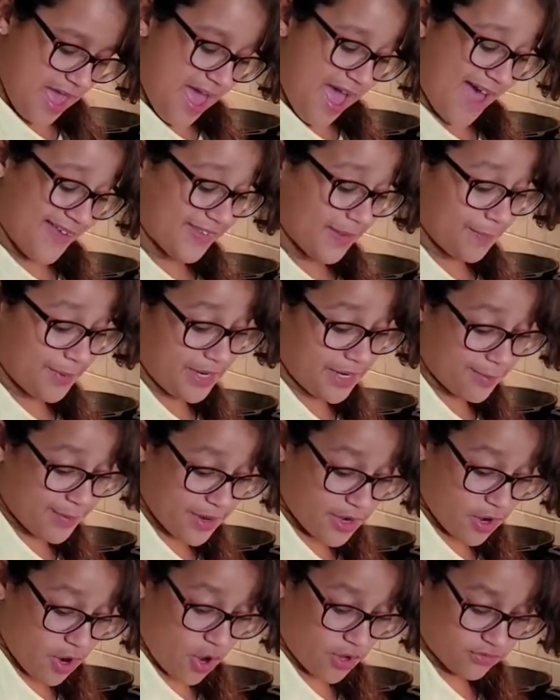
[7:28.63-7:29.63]
And the peanut
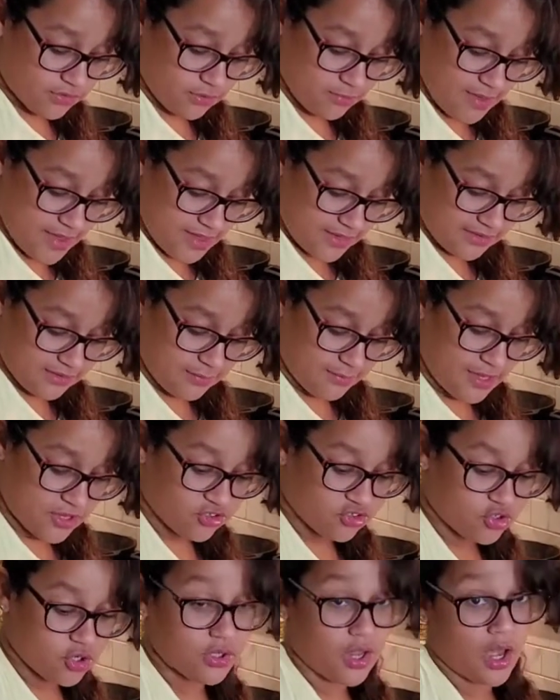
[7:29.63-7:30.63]
butter also makes the
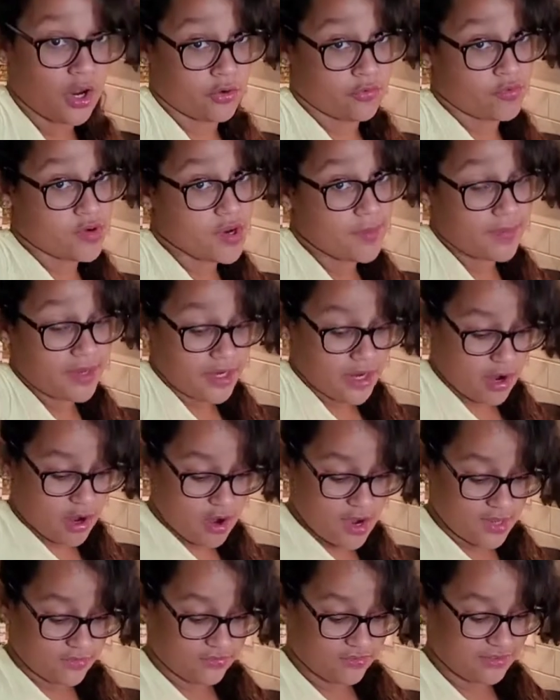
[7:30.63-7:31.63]
mixture a lot
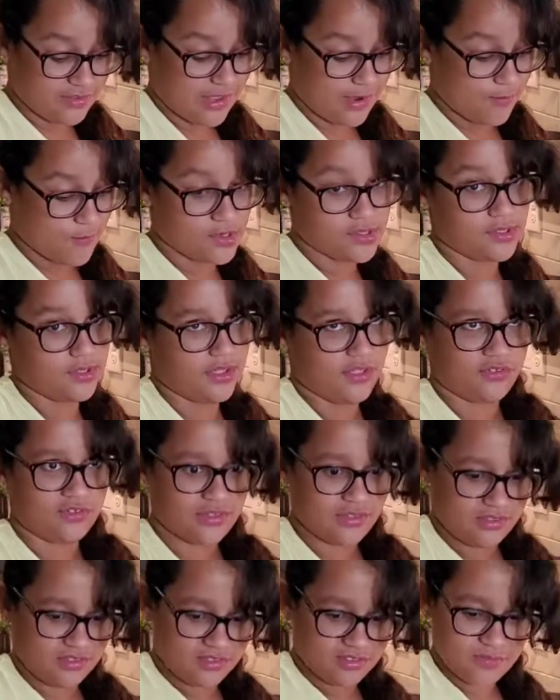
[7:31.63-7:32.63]
creamier and just like more
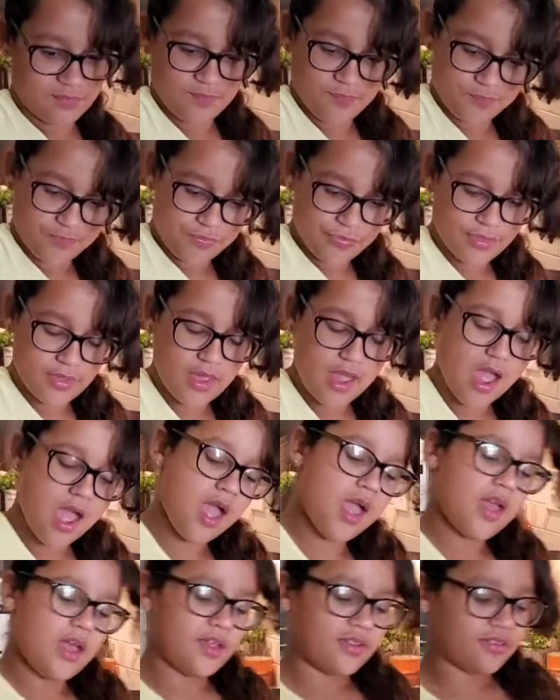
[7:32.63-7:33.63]
delicious.
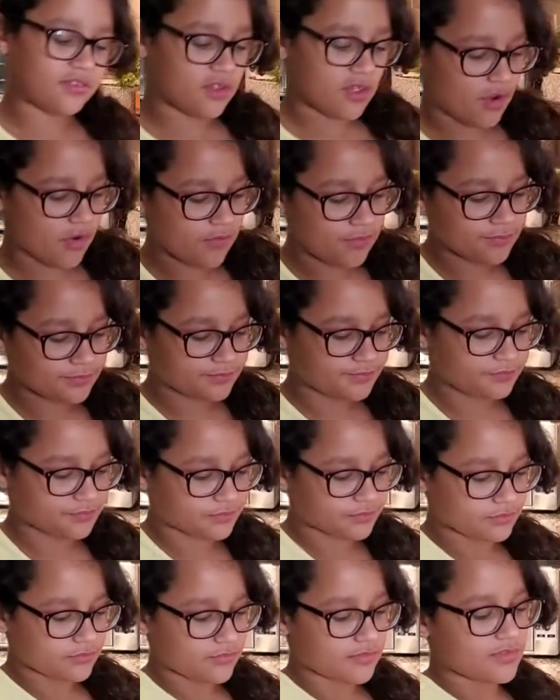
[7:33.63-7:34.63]
So
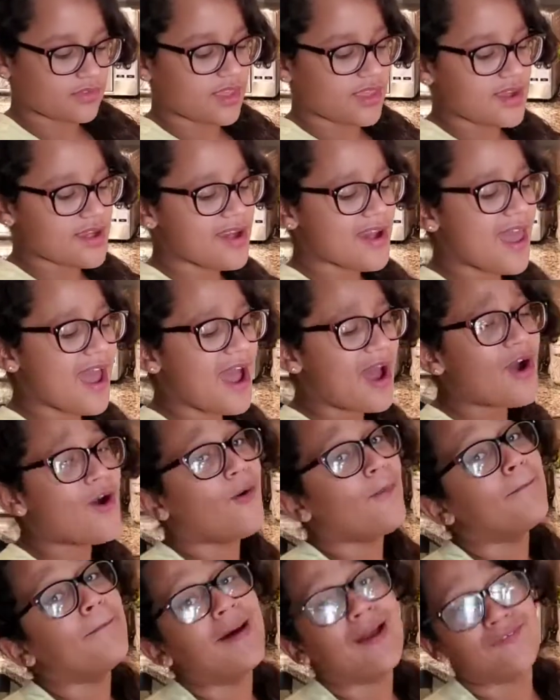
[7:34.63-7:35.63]
now
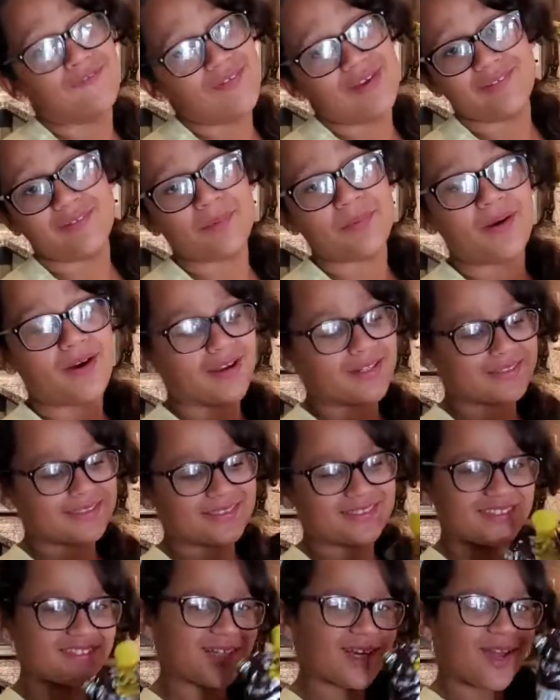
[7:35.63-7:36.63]
my favorite part,
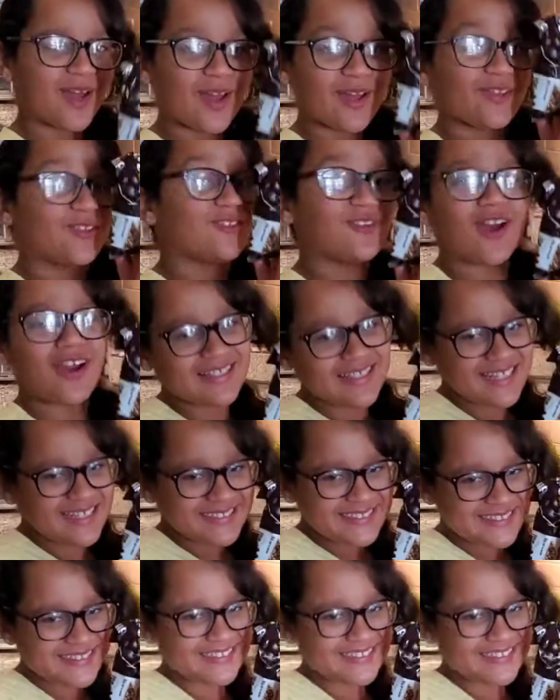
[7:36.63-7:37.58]
chocolate.